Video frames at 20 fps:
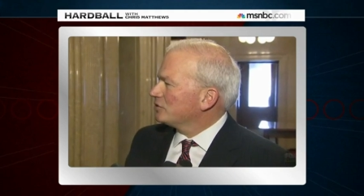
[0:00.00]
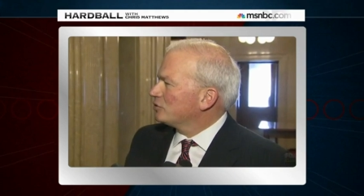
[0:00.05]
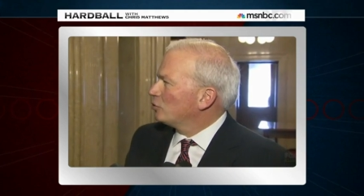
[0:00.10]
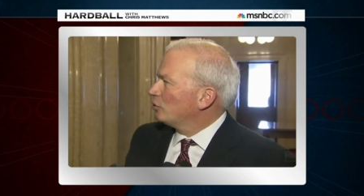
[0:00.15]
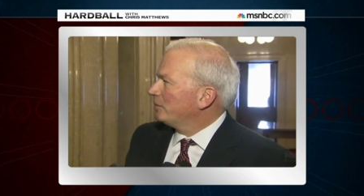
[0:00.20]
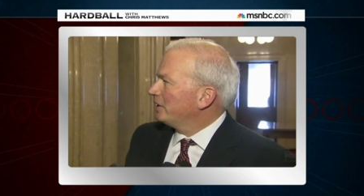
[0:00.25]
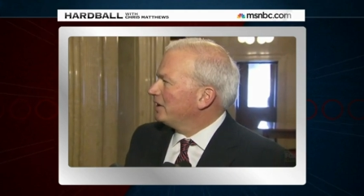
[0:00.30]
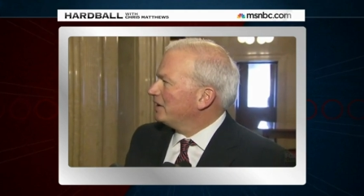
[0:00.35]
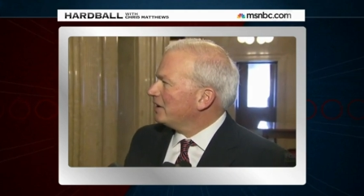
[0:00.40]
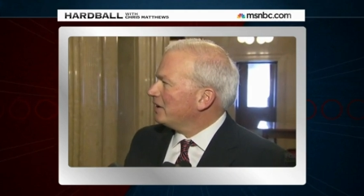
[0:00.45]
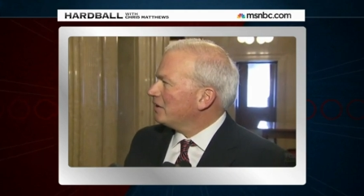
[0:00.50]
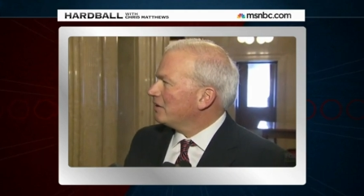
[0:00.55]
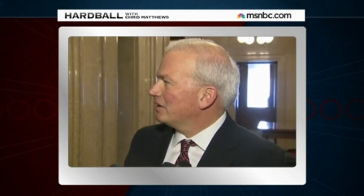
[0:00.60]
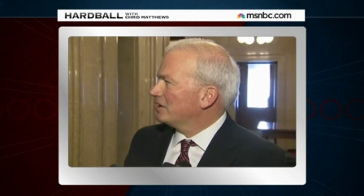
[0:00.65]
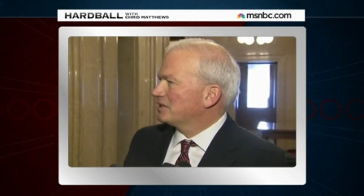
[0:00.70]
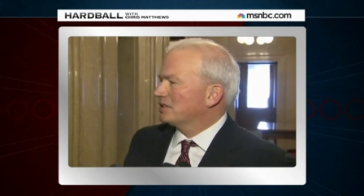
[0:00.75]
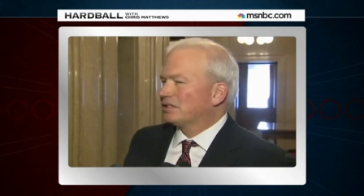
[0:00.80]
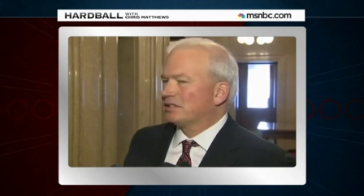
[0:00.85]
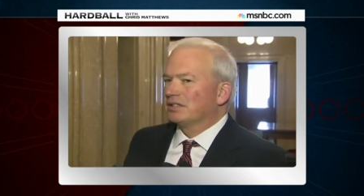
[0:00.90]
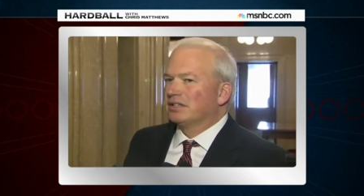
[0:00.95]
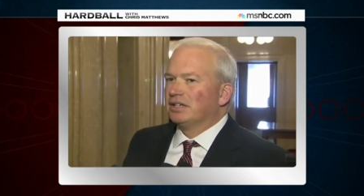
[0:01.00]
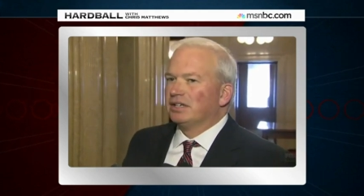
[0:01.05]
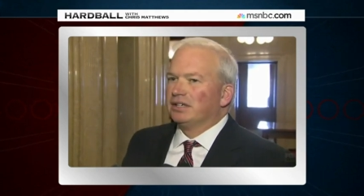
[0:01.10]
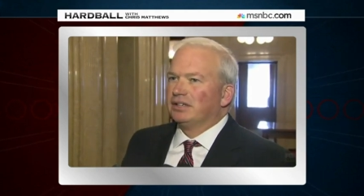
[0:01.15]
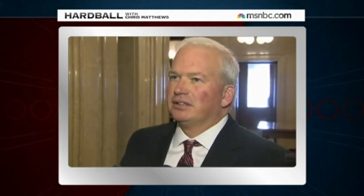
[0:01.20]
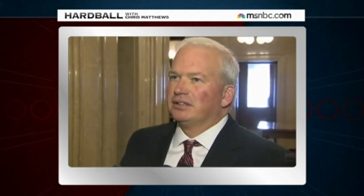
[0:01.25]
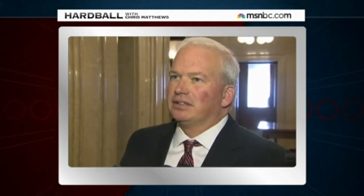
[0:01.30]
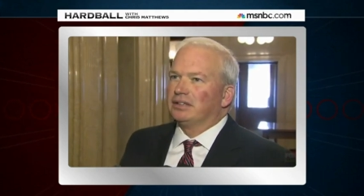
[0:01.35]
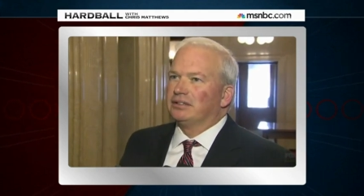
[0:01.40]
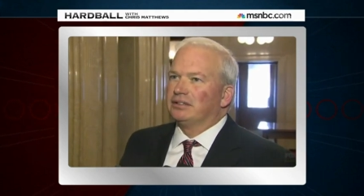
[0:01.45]
There's nobody there. It's
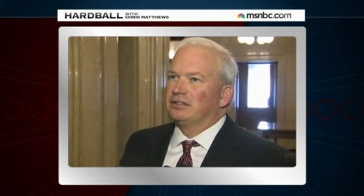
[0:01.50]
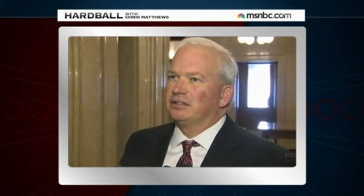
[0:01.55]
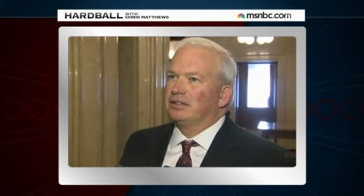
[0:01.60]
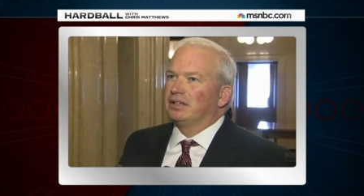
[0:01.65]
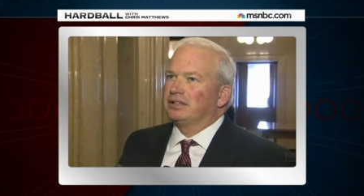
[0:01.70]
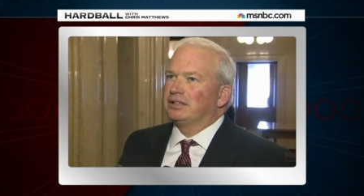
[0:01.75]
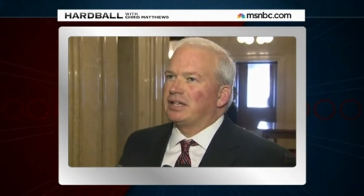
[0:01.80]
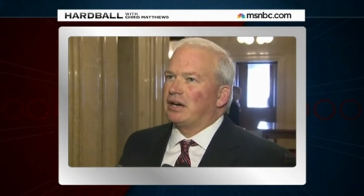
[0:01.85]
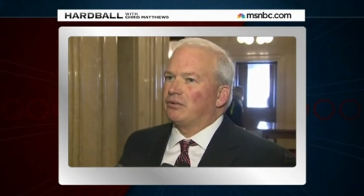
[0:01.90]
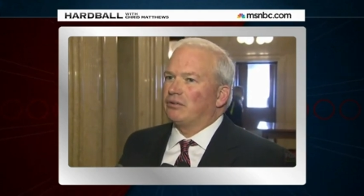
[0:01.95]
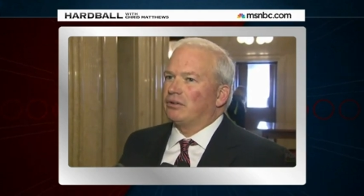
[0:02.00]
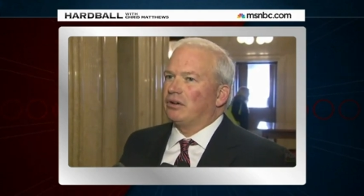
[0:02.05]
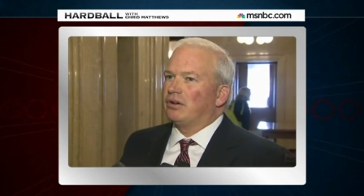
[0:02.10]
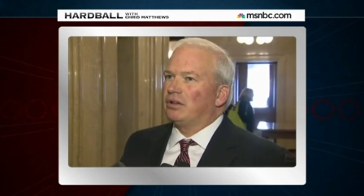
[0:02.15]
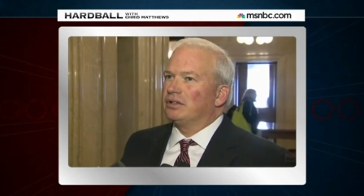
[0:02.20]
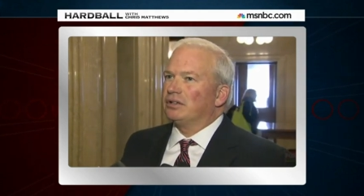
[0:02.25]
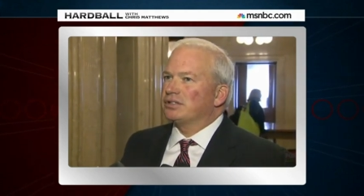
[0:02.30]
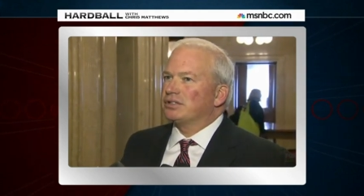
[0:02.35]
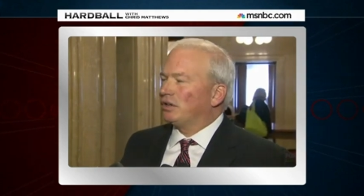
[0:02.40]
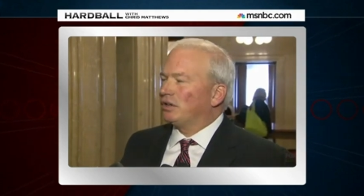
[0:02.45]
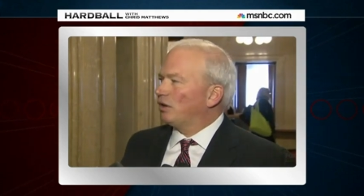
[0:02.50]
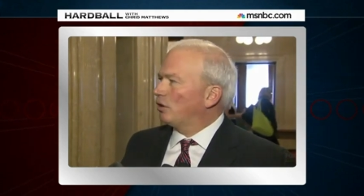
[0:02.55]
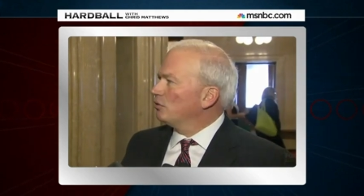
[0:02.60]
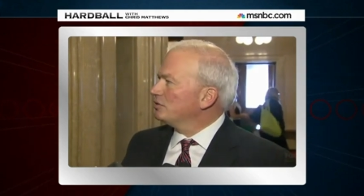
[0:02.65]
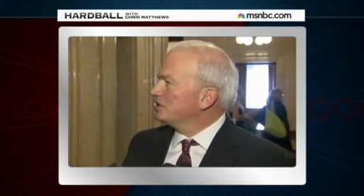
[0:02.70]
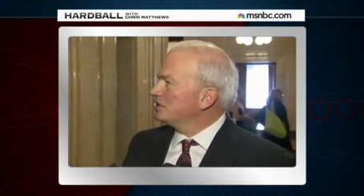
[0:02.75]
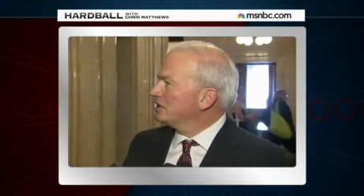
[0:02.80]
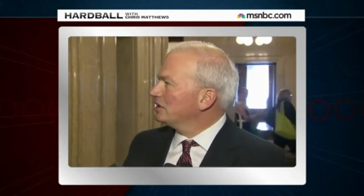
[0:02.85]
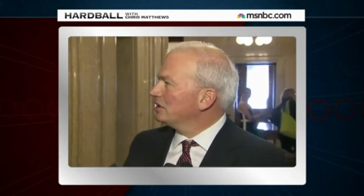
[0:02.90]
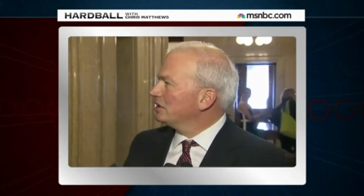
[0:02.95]
the, the town hall is
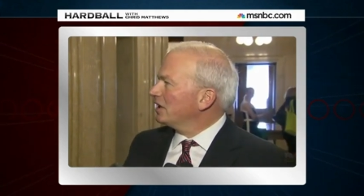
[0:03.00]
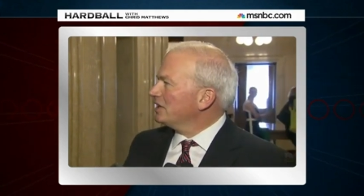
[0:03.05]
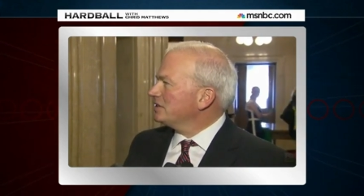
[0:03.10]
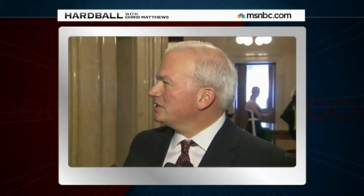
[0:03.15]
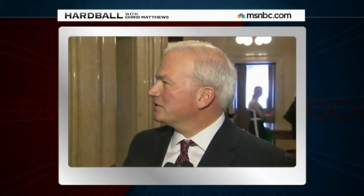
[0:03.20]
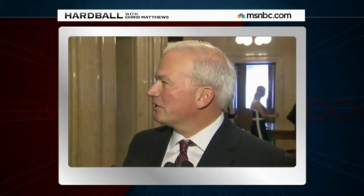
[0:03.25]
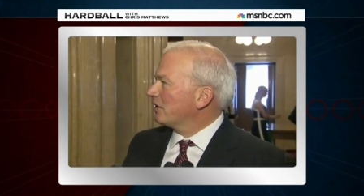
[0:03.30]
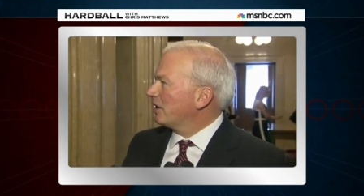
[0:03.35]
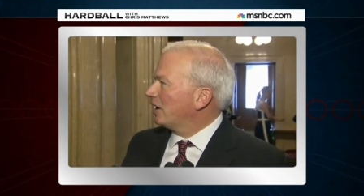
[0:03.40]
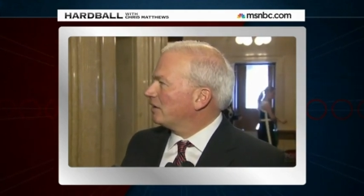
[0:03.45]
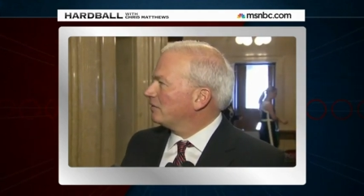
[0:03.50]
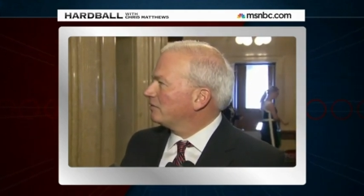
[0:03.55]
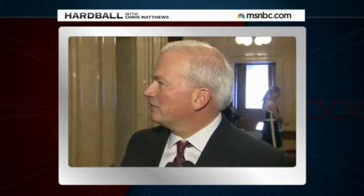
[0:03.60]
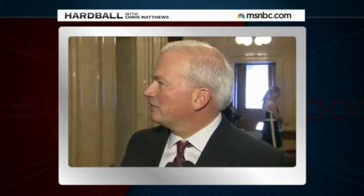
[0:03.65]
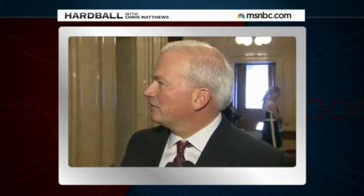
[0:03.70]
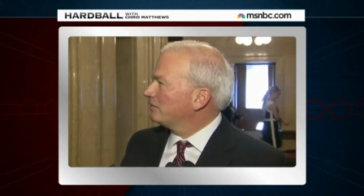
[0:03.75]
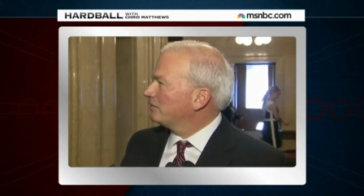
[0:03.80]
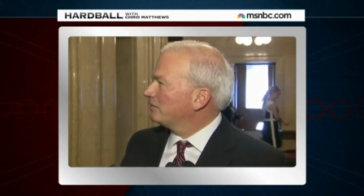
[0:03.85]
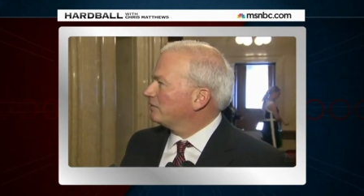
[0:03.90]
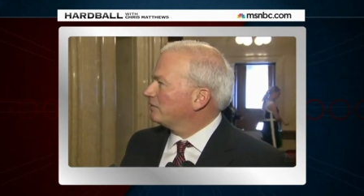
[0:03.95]
closed and the lights are off.